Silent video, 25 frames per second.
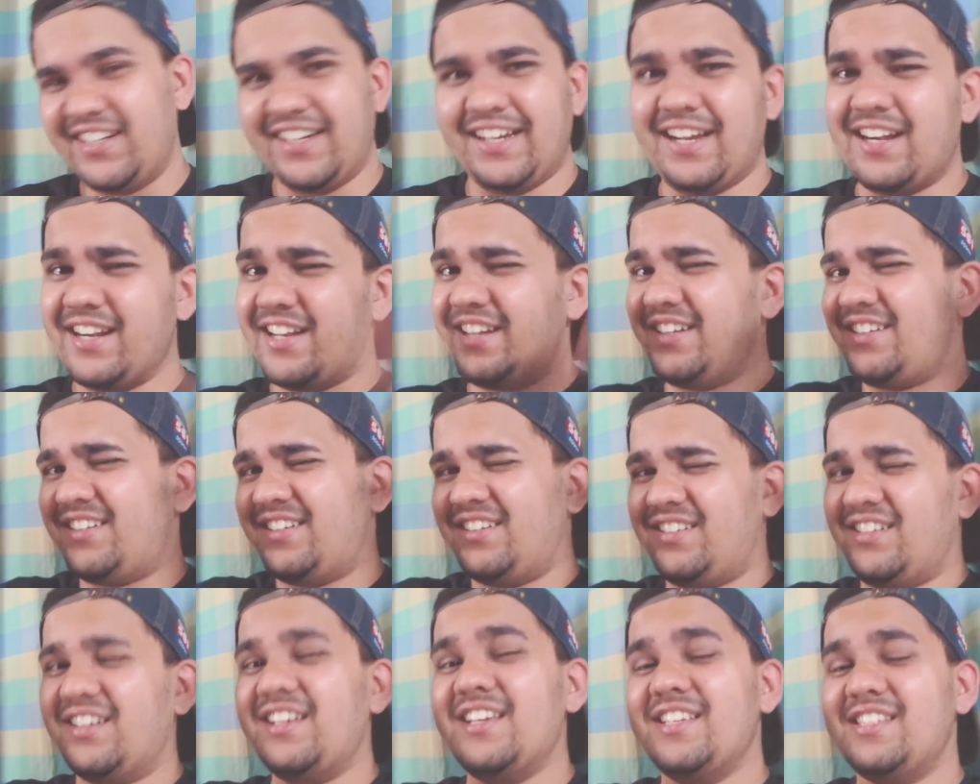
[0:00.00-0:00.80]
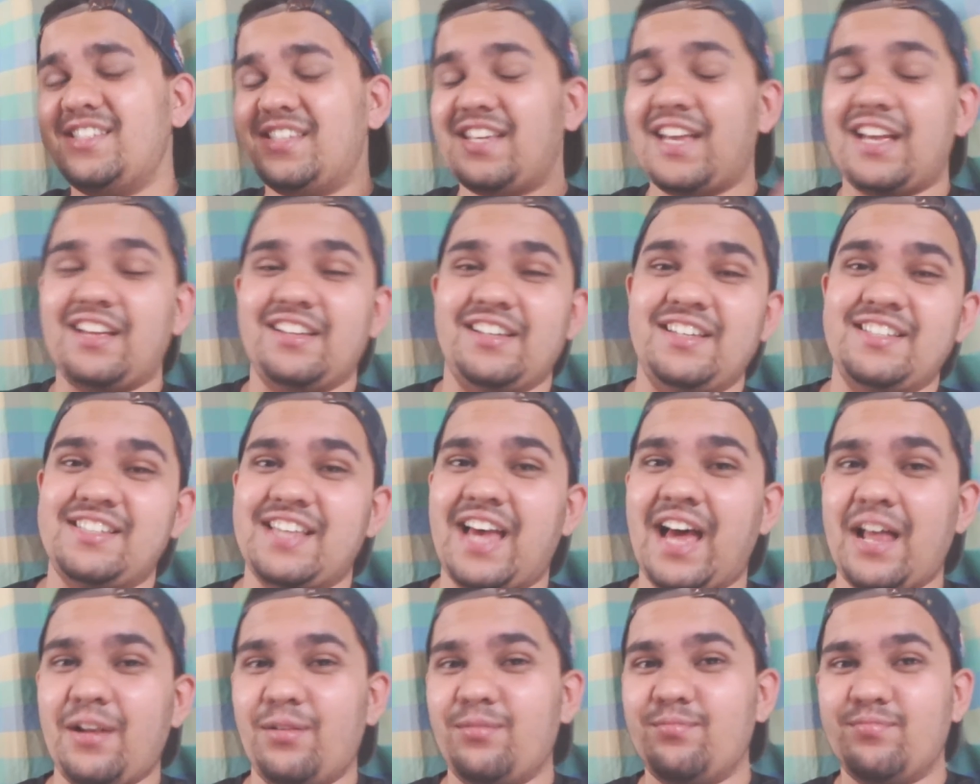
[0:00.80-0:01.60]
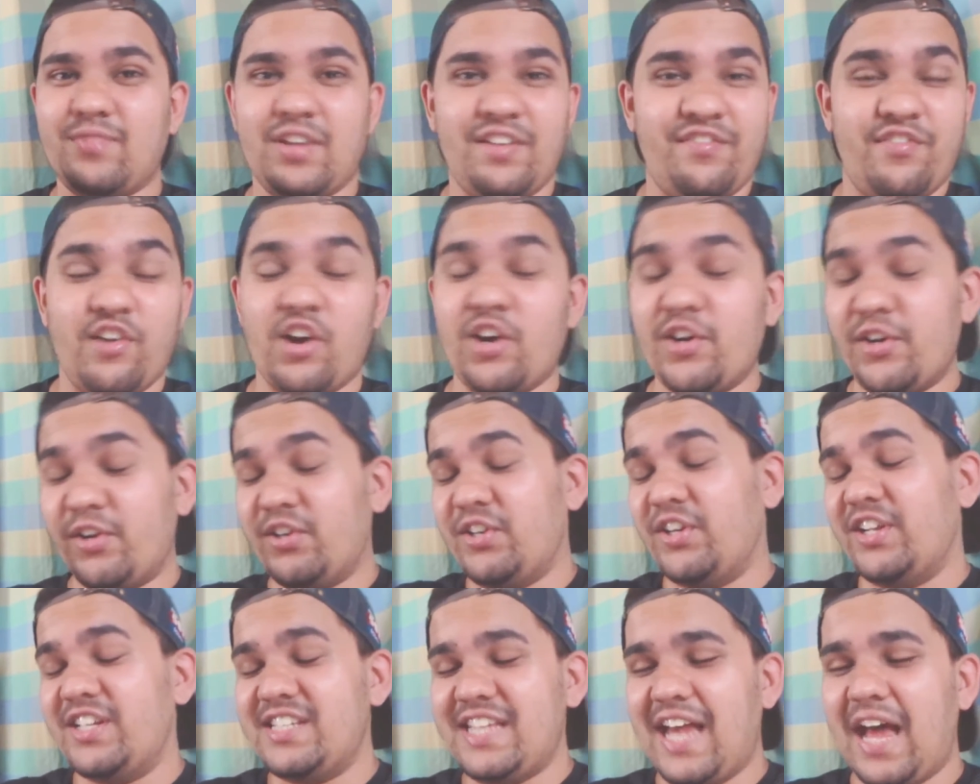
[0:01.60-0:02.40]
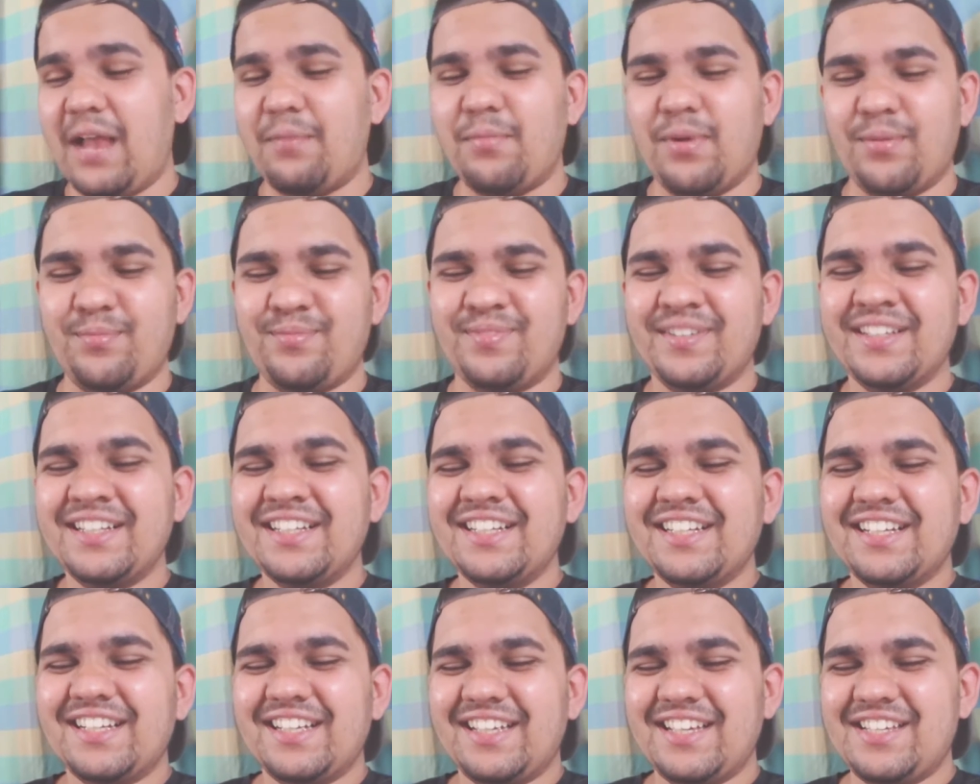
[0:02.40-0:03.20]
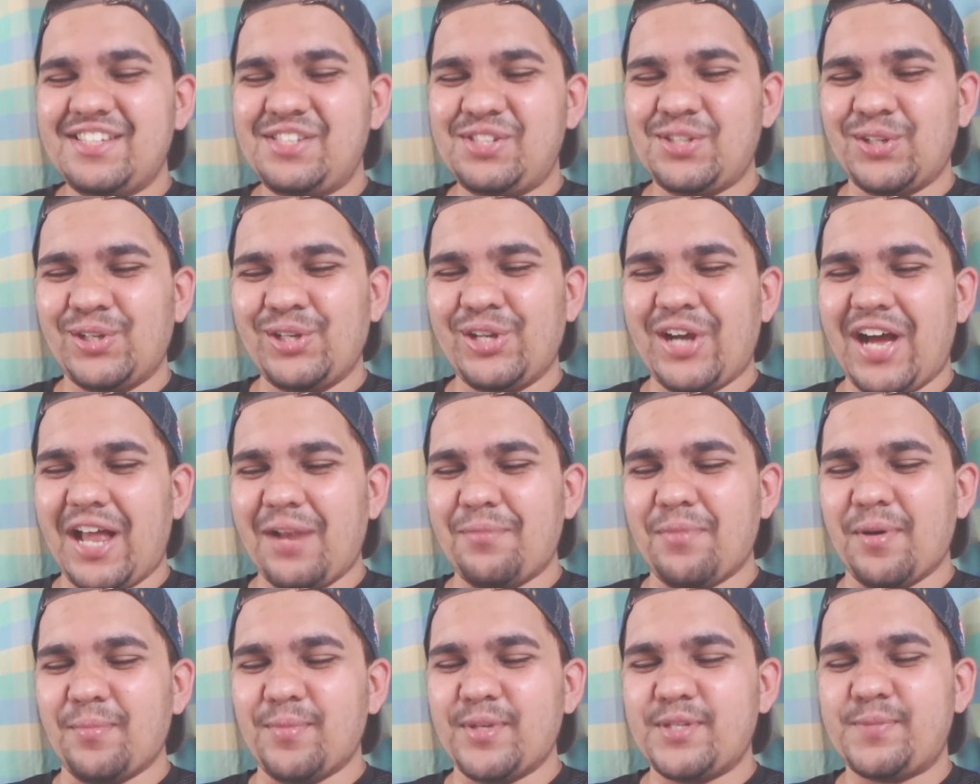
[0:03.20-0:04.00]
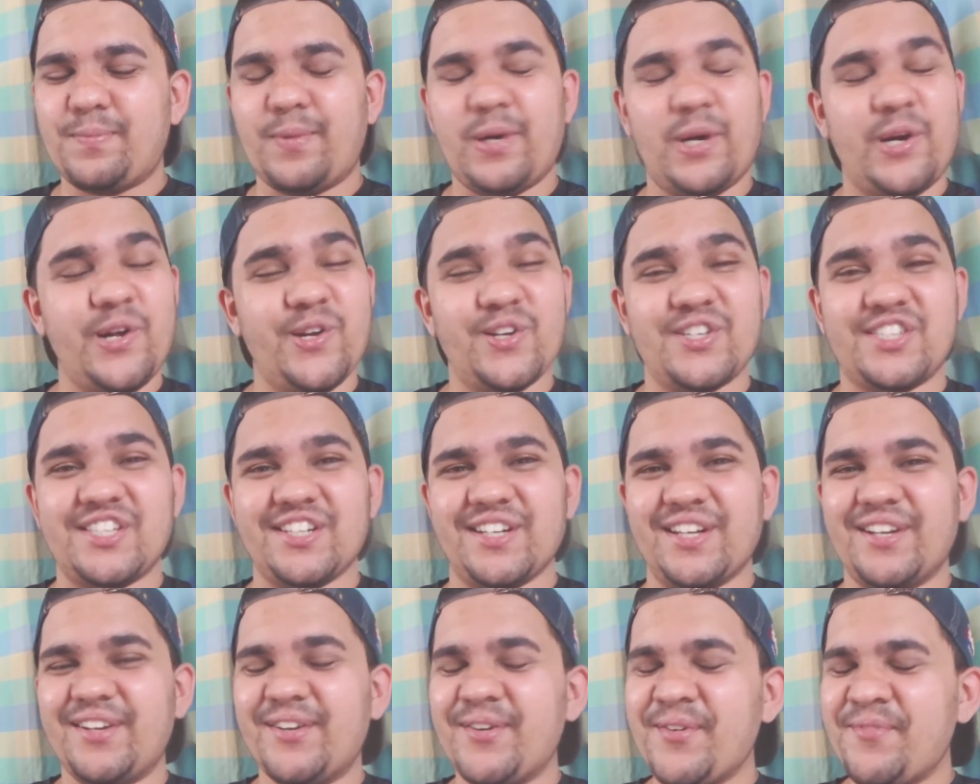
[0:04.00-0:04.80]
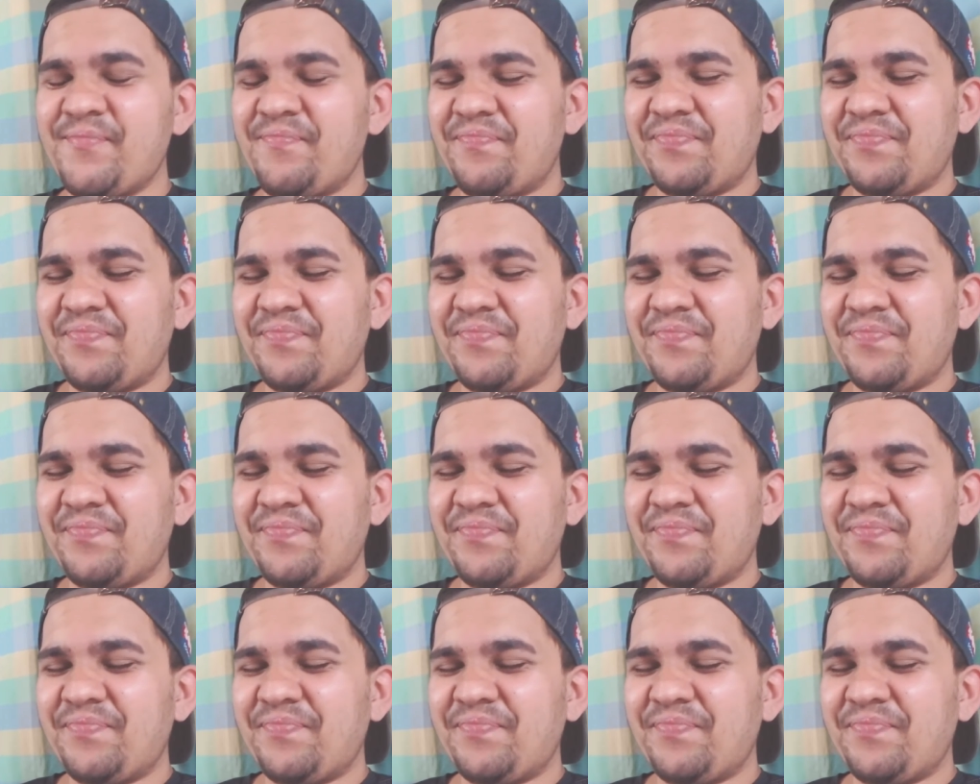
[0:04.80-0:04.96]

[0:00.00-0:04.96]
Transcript: Get it? If you all don't know, his album, his solo album is producer.